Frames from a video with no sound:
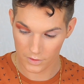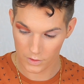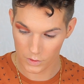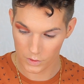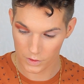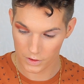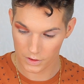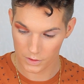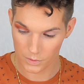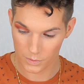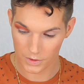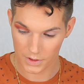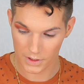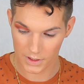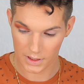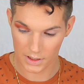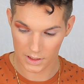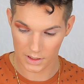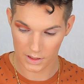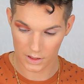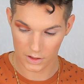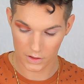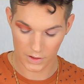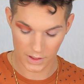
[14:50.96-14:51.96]
course we're
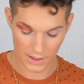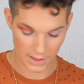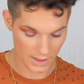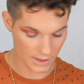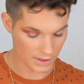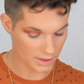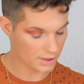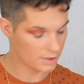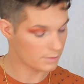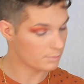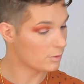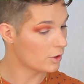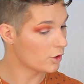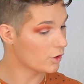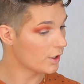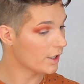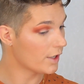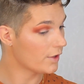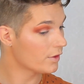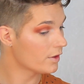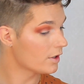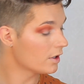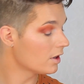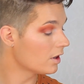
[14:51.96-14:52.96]
going to go ahead and smoke
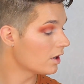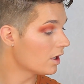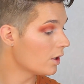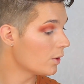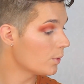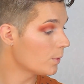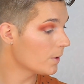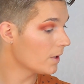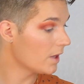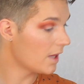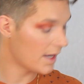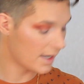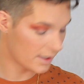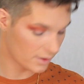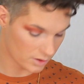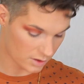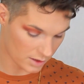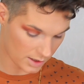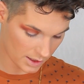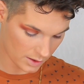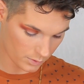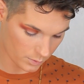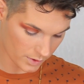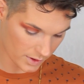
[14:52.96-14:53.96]
out the lower lash
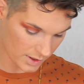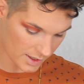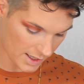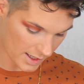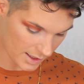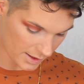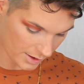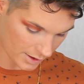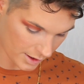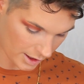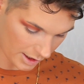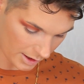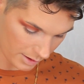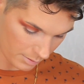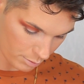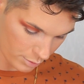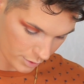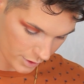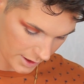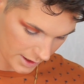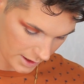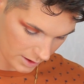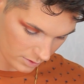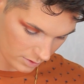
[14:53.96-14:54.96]
line with that dark
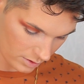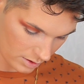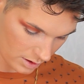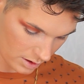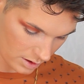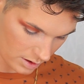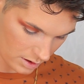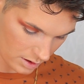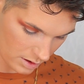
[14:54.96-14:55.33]
brown.